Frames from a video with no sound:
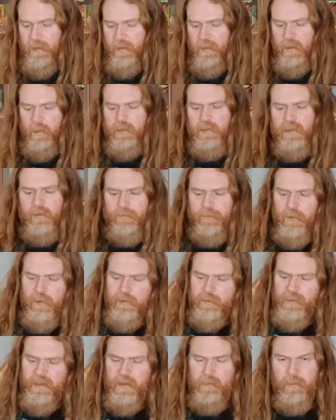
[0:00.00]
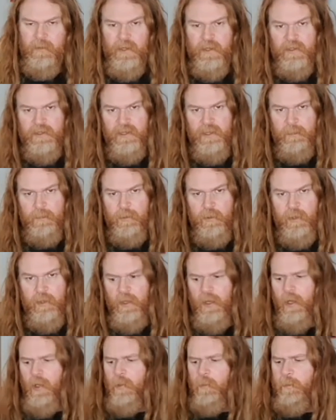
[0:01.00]
They always confuse me because they put
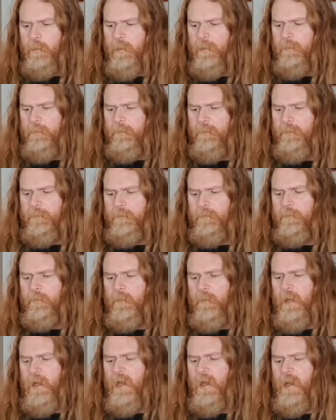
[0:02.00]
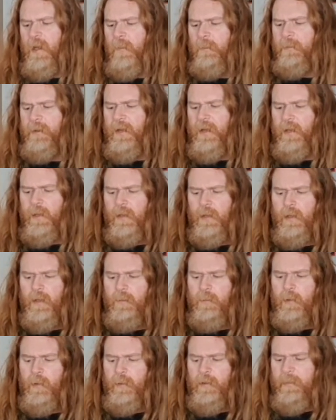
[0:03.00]
that open here bit at the
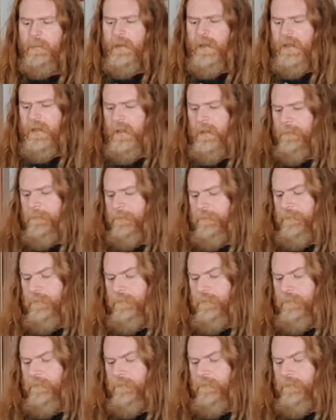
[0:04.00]
bottom of the packet.